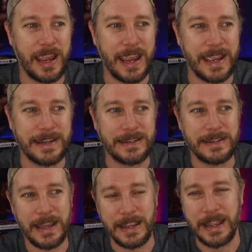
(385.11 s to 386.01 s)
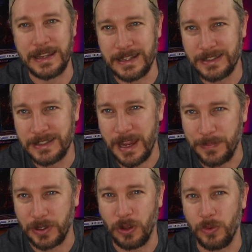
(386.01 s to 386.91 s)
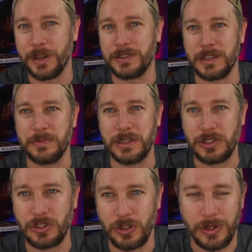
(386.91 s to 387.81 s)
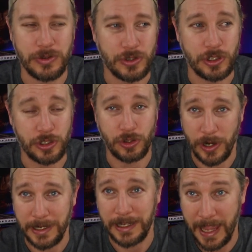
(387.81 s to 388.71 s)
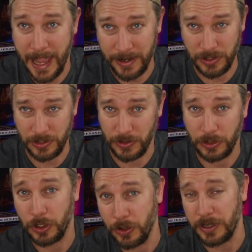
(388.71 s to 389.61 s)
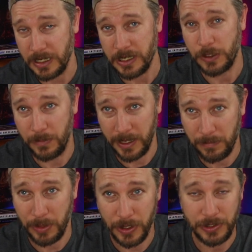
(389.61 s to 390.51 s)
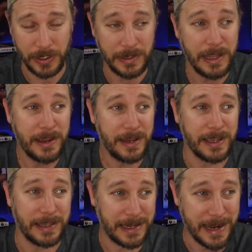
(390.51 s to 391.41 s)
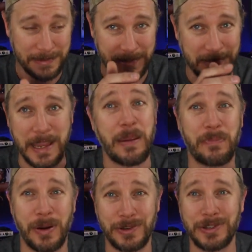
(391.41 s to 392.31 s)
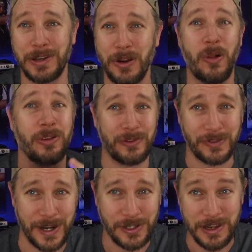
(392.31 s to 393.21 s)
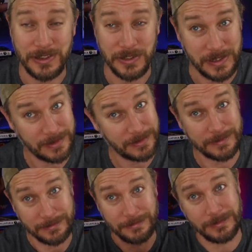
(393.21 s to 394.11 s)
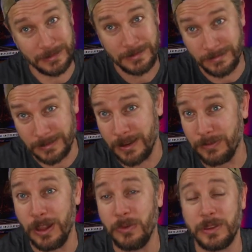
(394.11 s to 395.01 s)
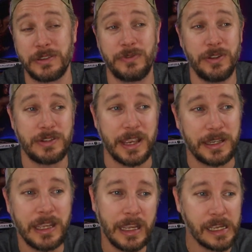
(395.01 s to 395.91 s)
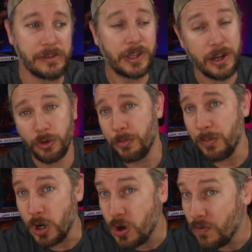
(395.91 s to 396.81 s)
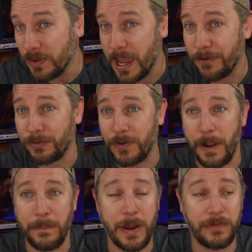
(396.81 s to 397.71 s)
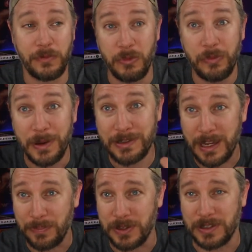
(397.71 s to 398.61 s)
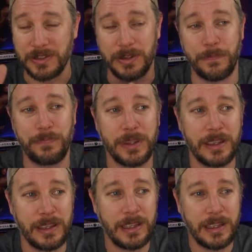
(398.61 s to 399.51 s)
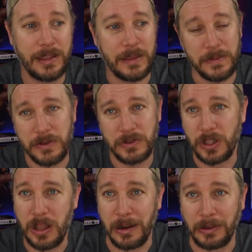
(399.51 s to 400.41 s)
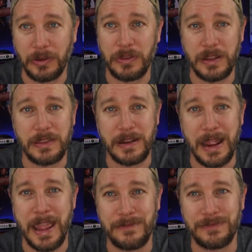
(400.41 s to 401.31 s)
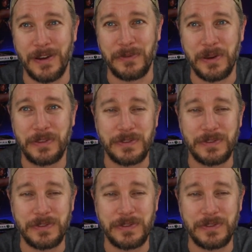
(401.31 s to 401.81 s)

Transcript: And I get skeptical when it seems like studios are just trying to cast their current it person, and they cast the same person in all their franchises. That's an awful lot what this feels like. Kind of removed that from my, removed my skepticism. There's a lot here that I had fun with.